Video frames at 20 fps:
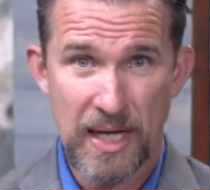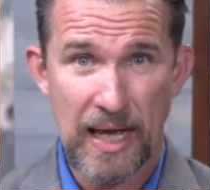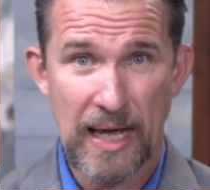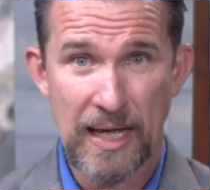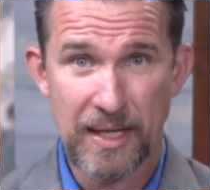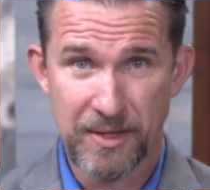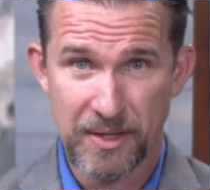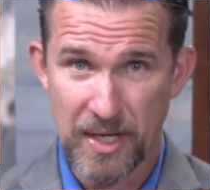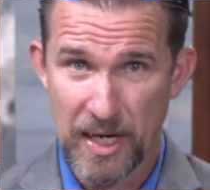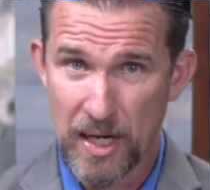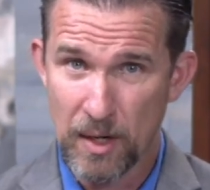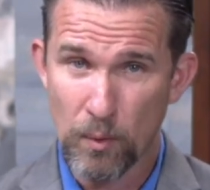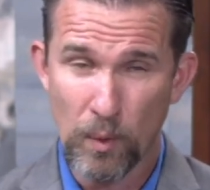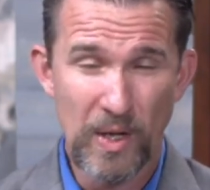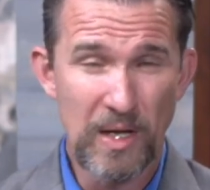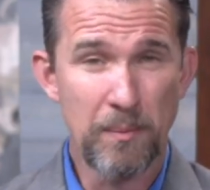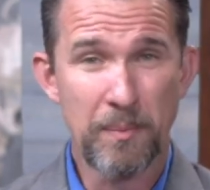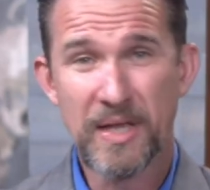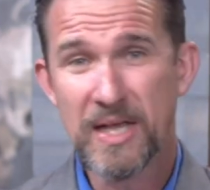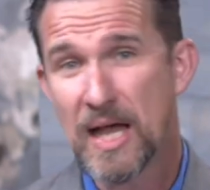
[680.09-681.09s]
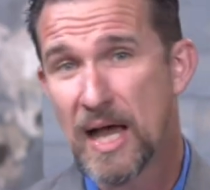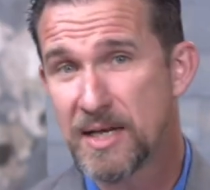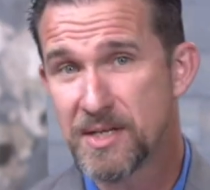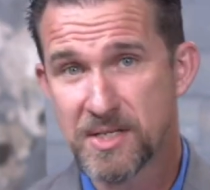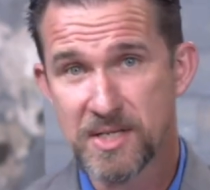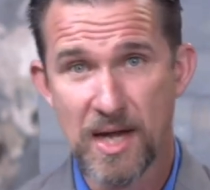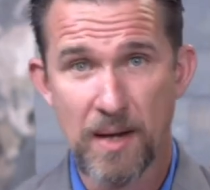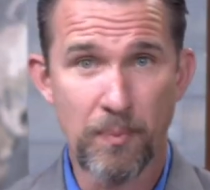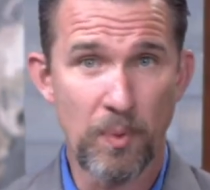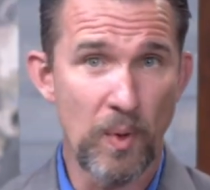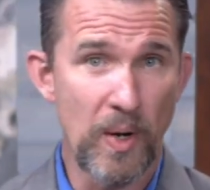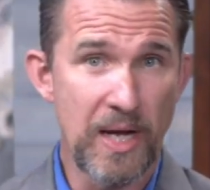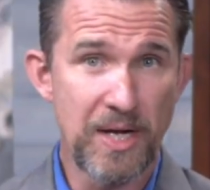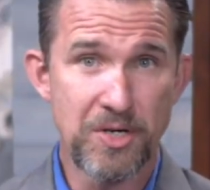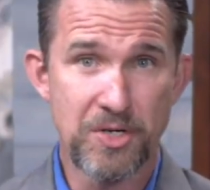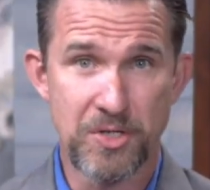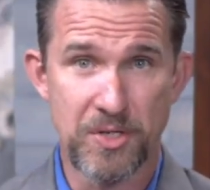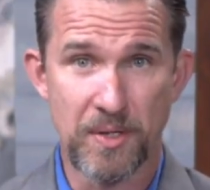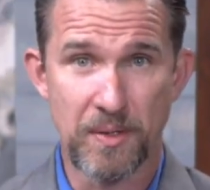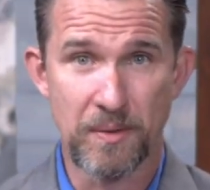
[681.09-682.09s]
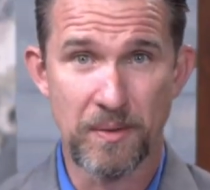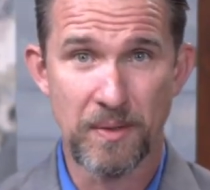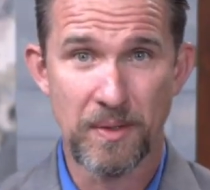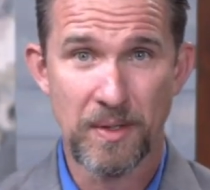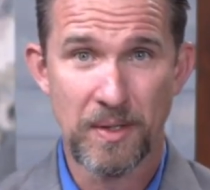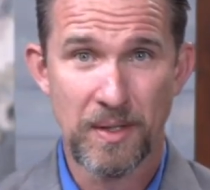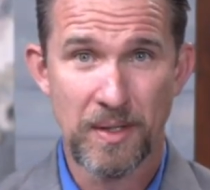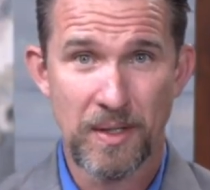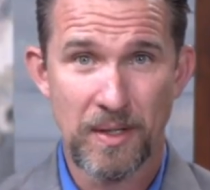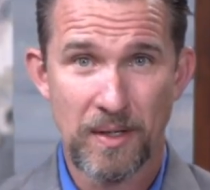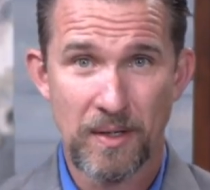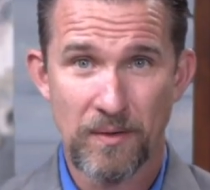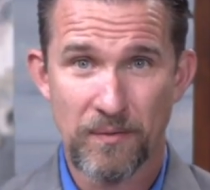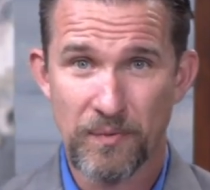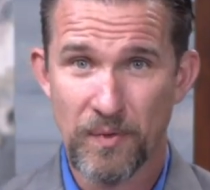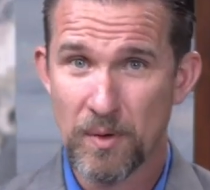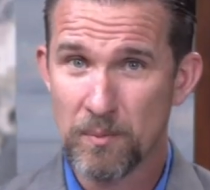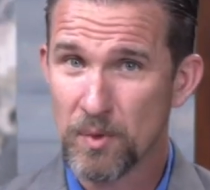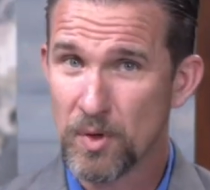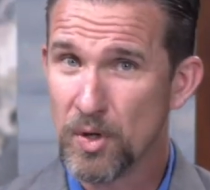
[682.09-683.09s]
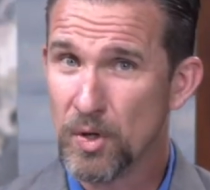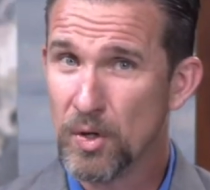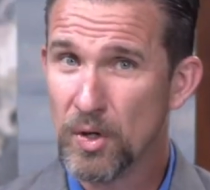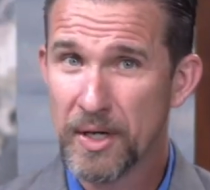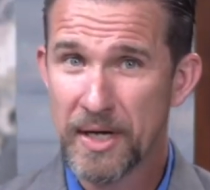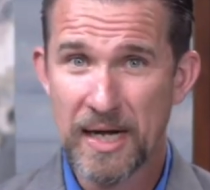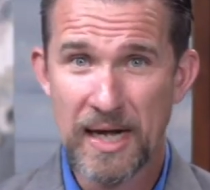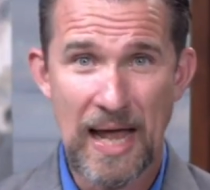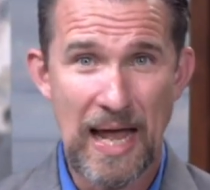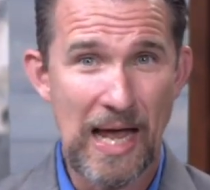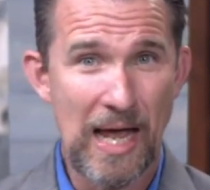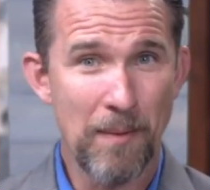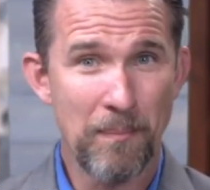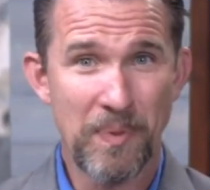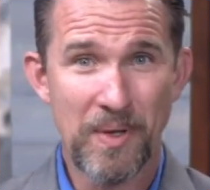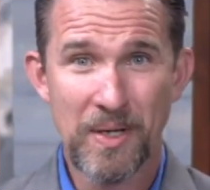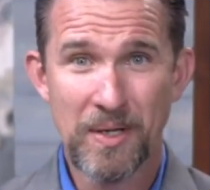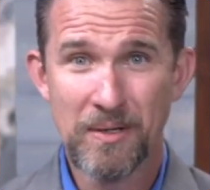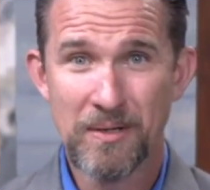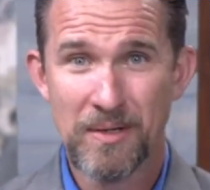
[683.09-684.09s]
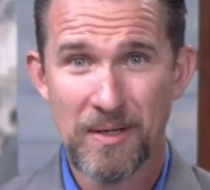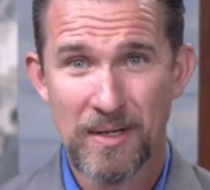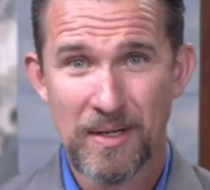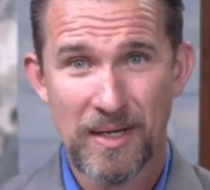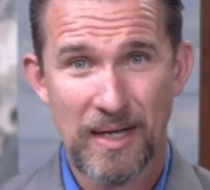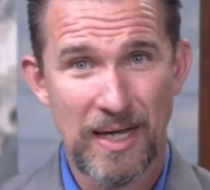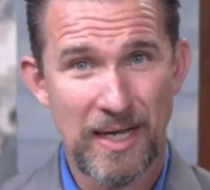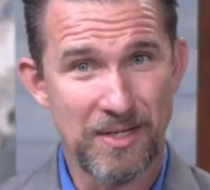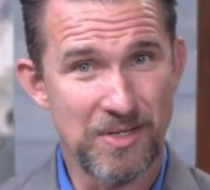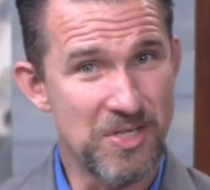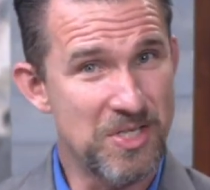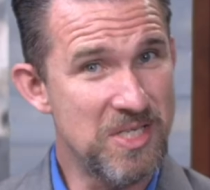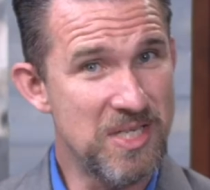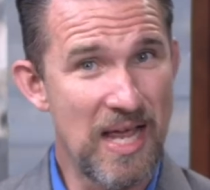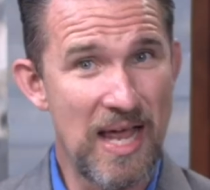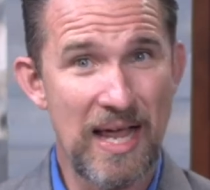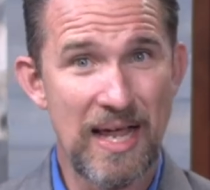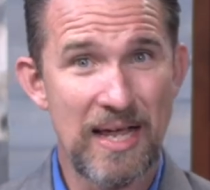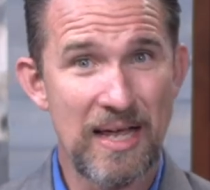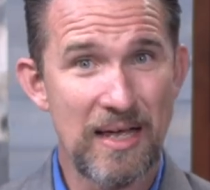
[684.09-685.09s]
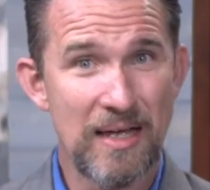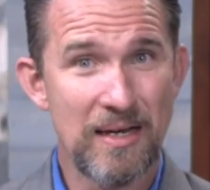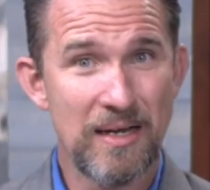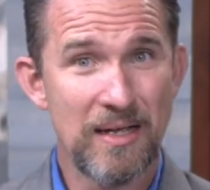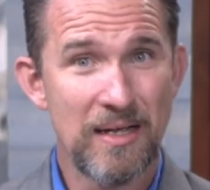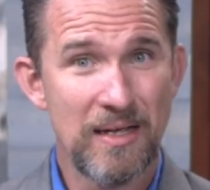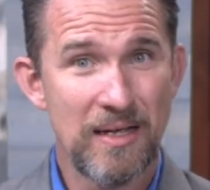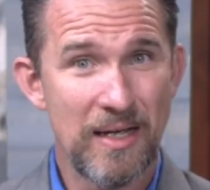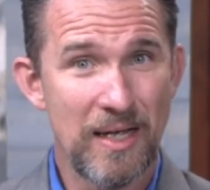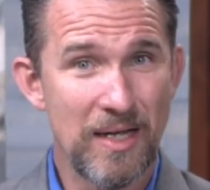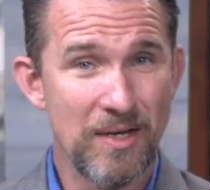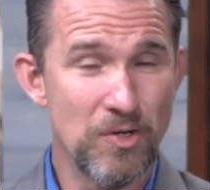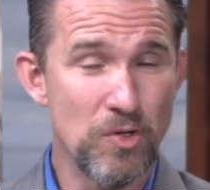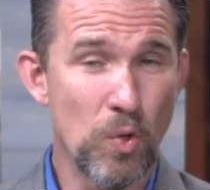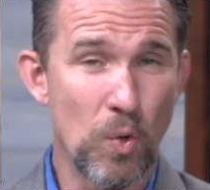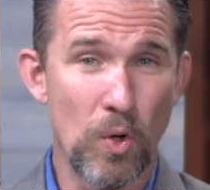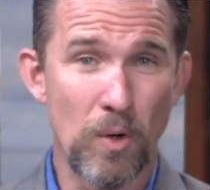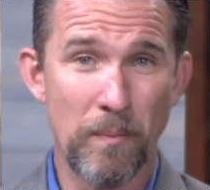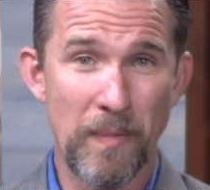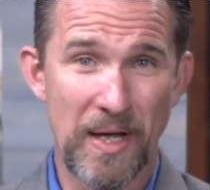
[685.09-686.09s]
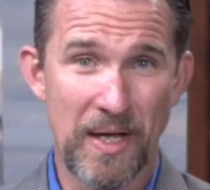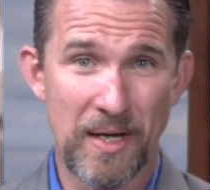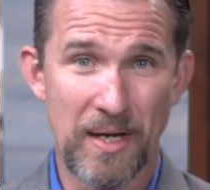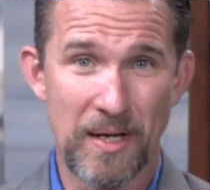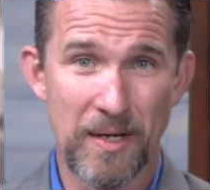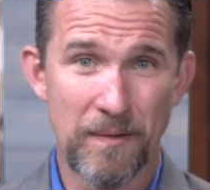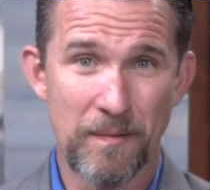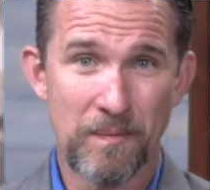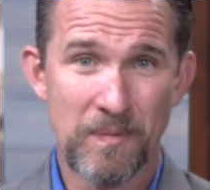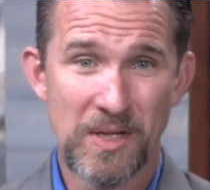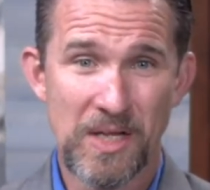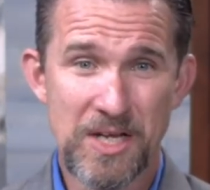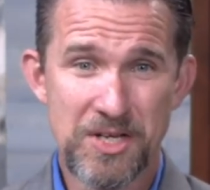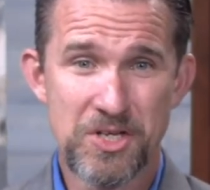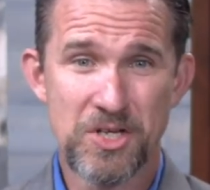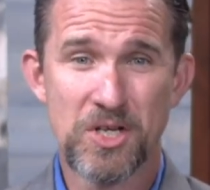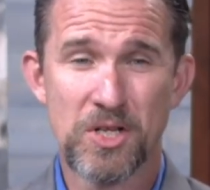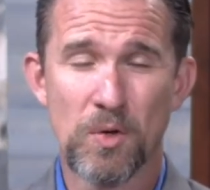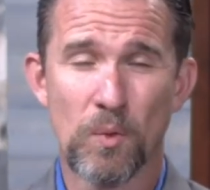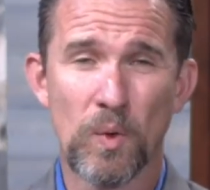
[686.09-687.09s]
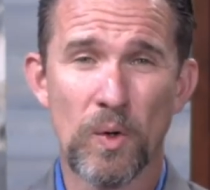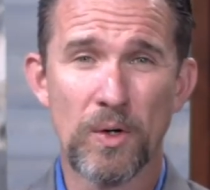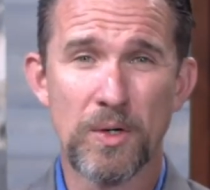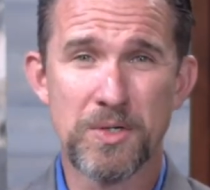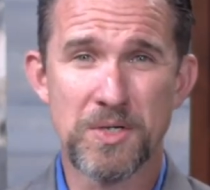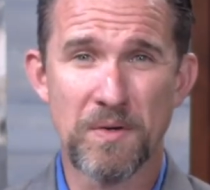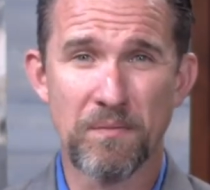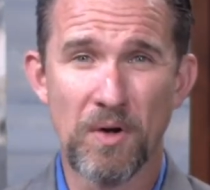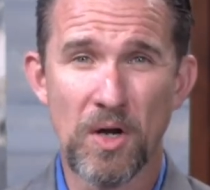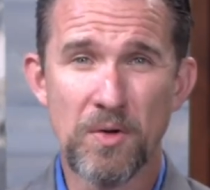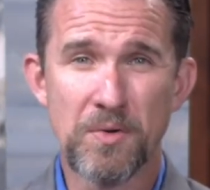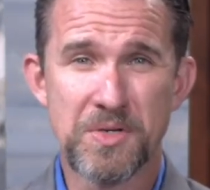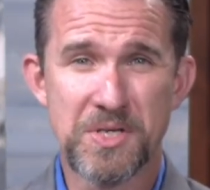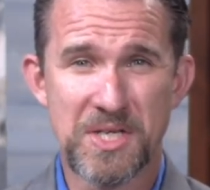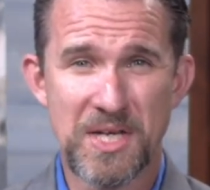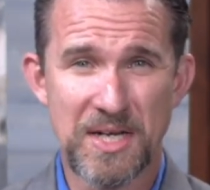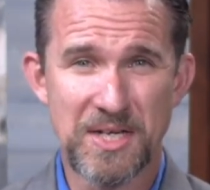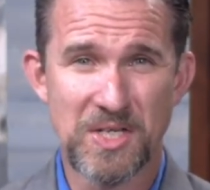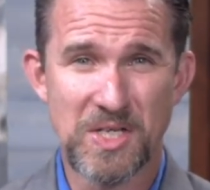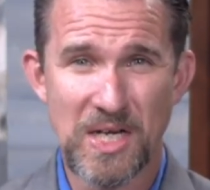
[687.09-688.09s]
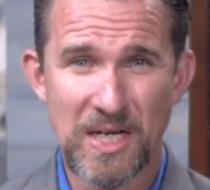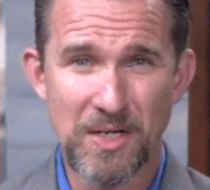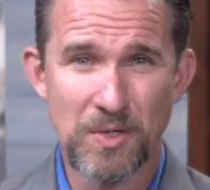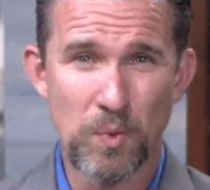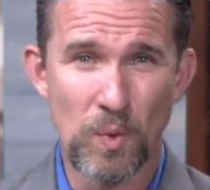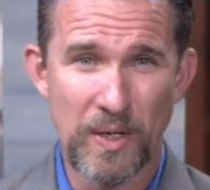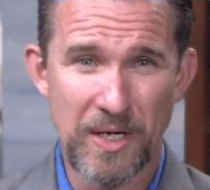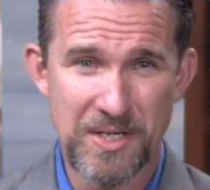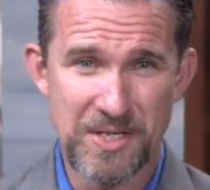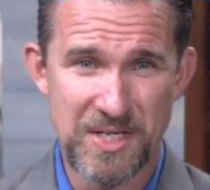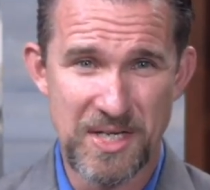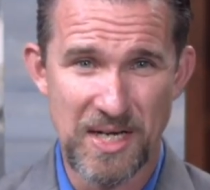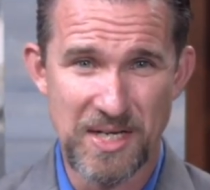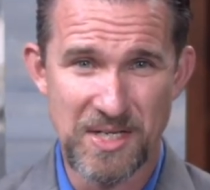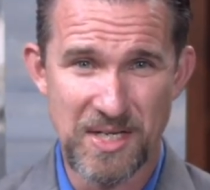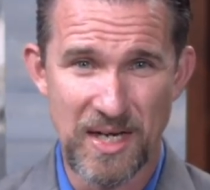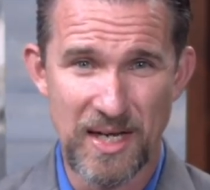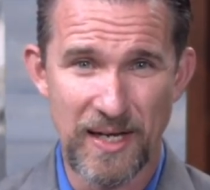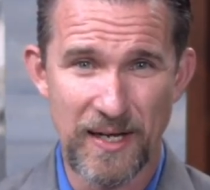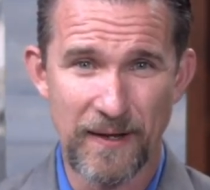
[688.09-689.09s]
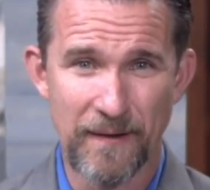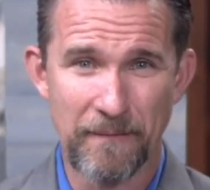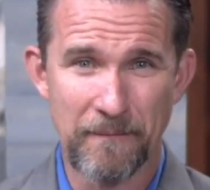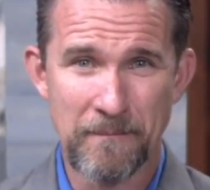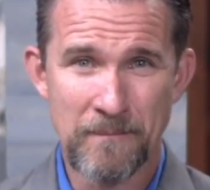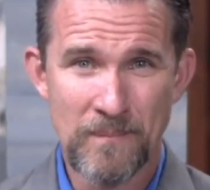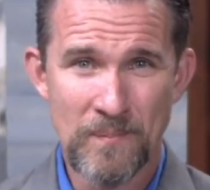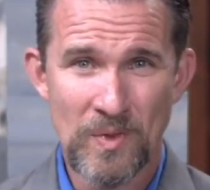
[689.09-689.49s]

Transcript: And there will be a separation from good and happy and sad and tormented. Listen to the words of Luke 16 26 again.